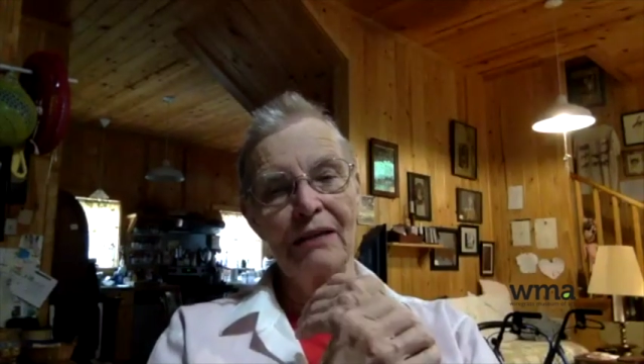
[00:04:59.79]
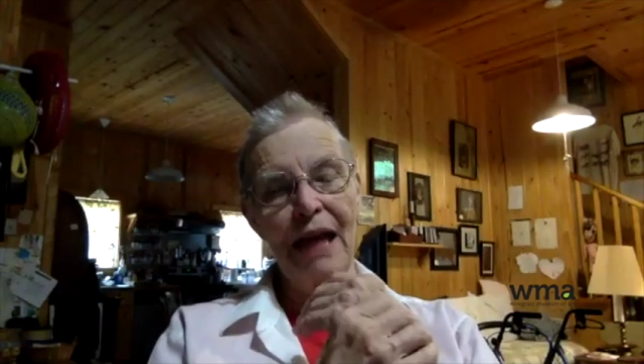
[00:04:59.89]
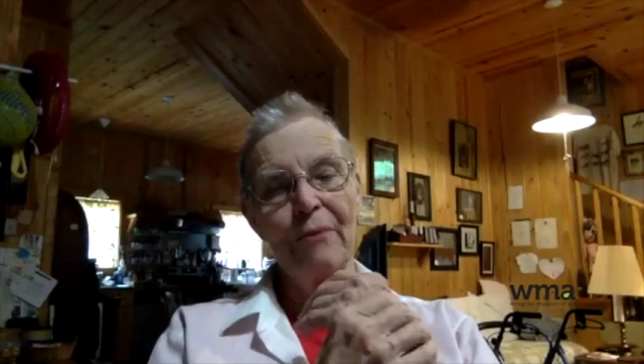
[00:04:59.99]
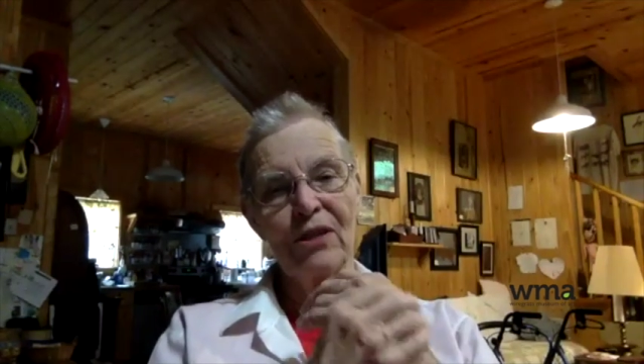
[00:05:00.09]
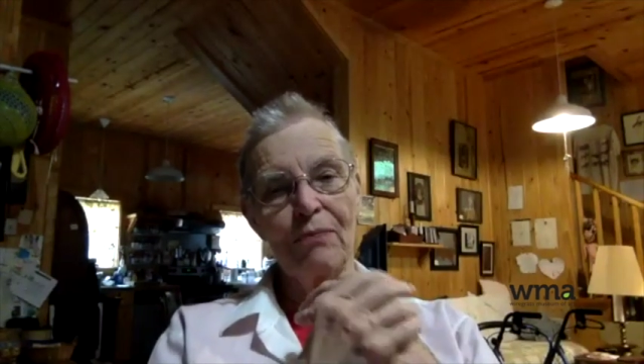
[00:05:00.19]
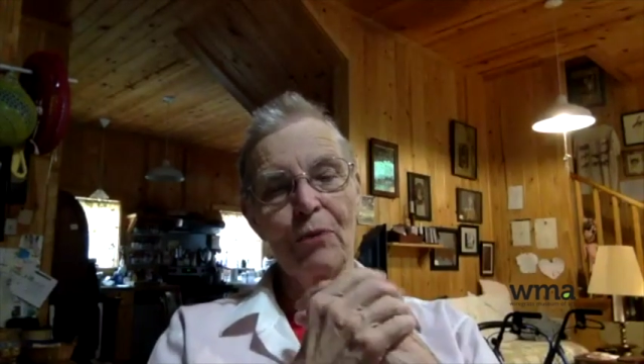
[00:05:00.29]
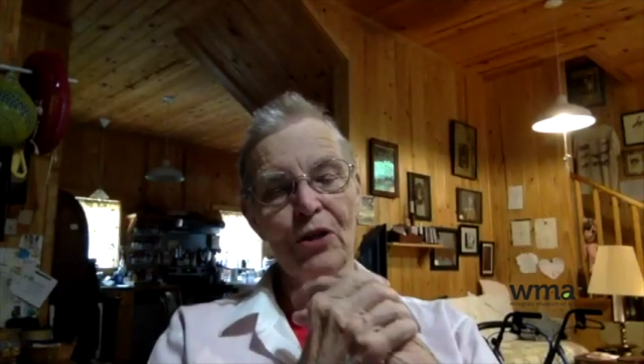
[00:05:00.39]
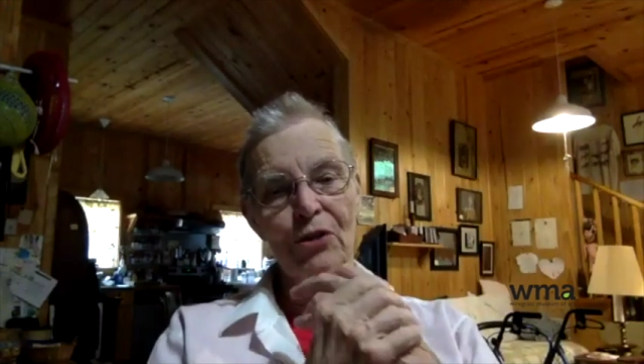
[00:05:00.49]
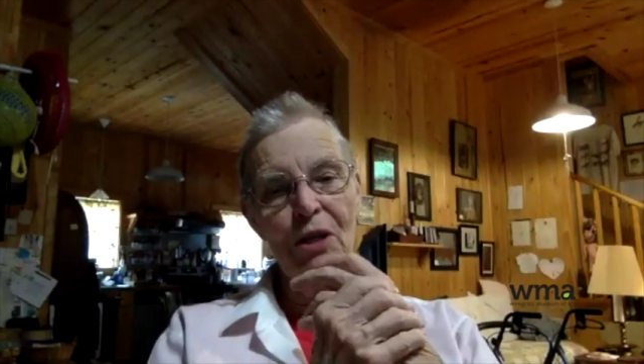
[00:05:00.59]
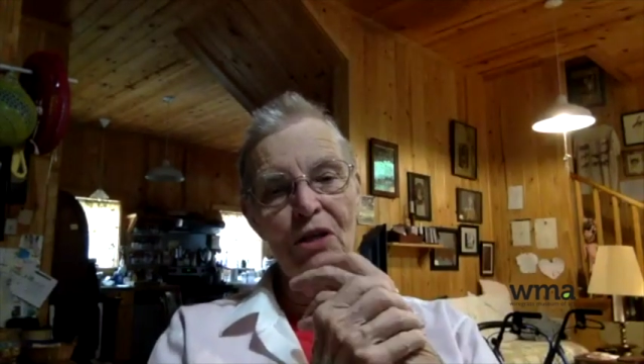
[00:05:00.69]
That was one of
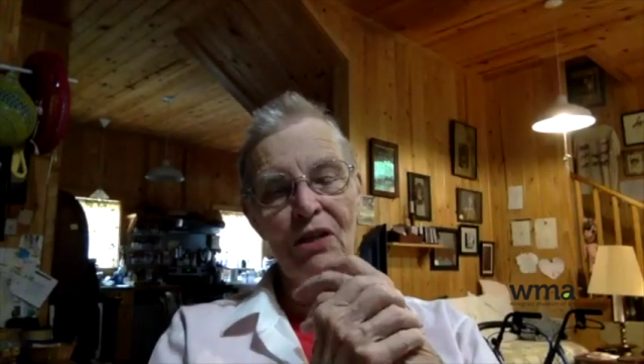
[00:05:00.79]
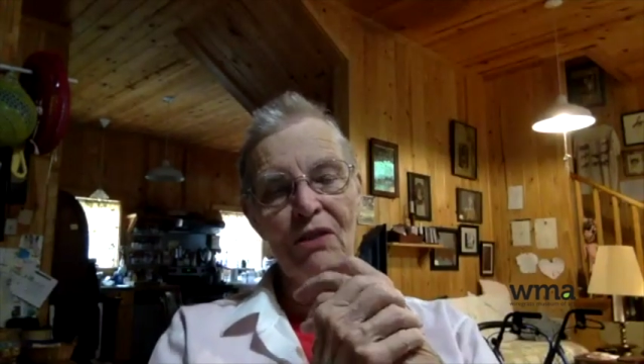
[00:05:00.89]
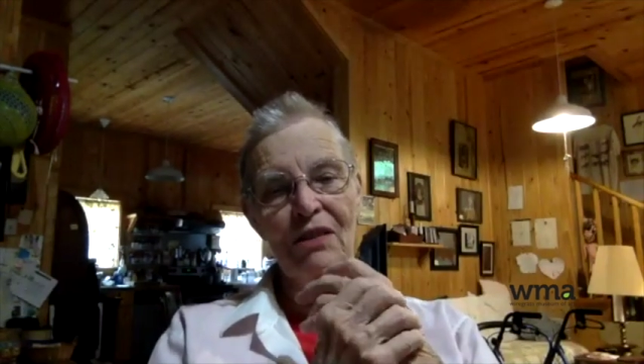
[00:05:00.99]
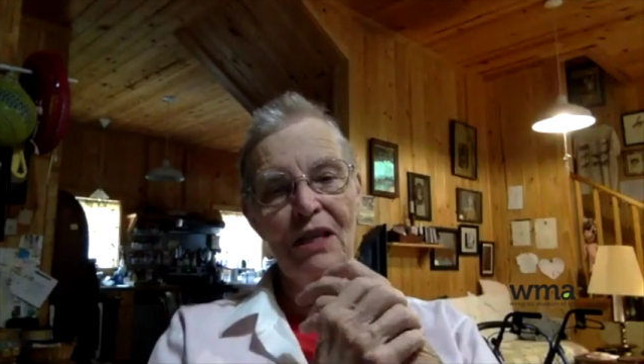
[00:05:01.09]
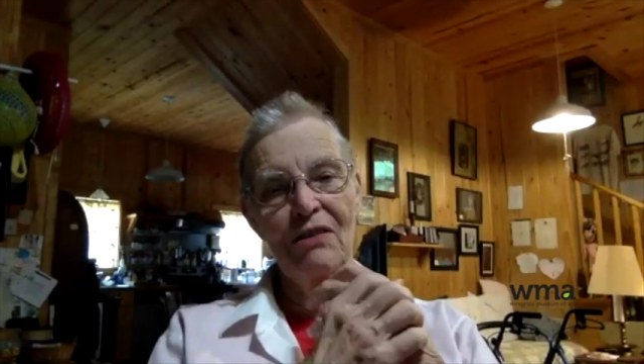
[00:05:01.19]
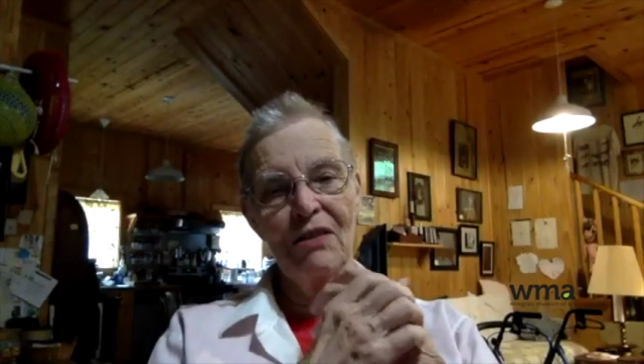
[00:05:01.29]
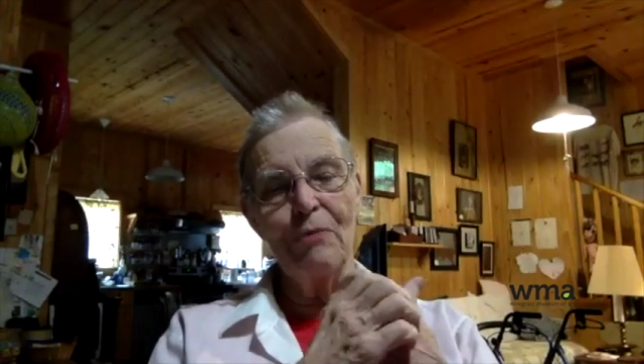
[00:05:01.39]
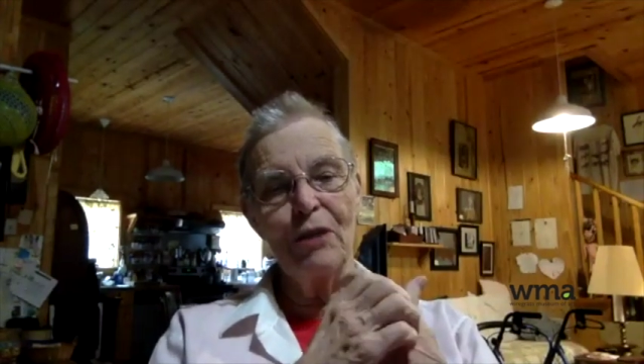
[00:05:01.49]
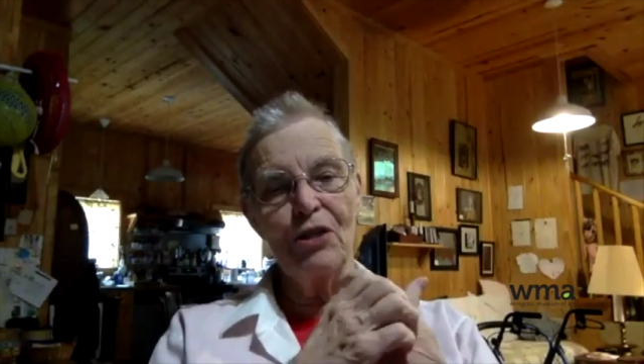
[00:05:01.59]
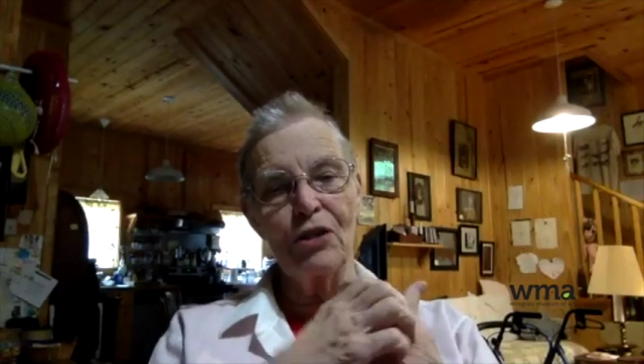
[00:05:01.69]
the reasons these
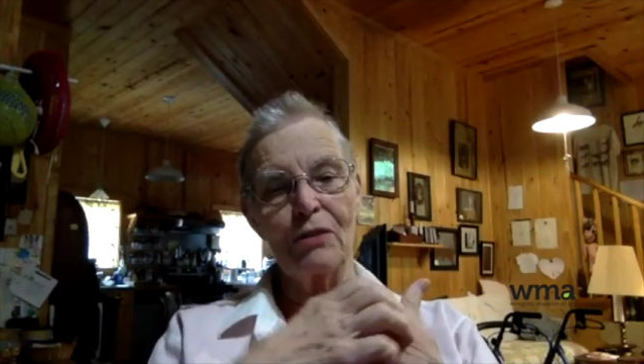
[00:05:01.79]
images